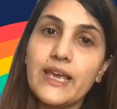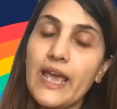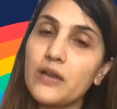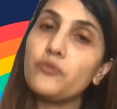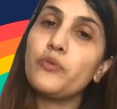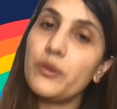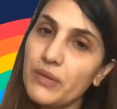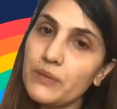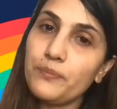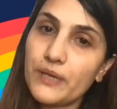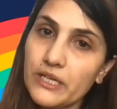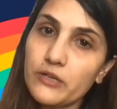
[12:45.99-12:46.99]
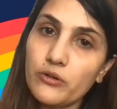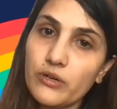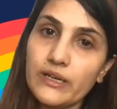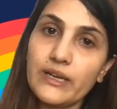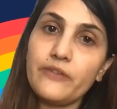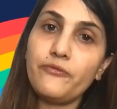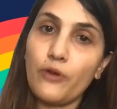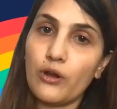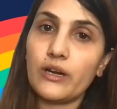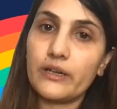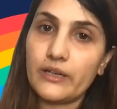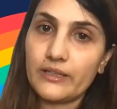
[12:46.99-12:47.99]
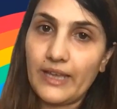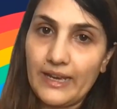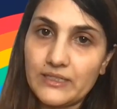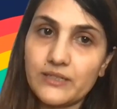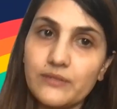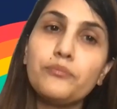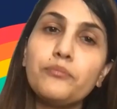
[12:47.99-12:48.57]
And women particularly fall under that.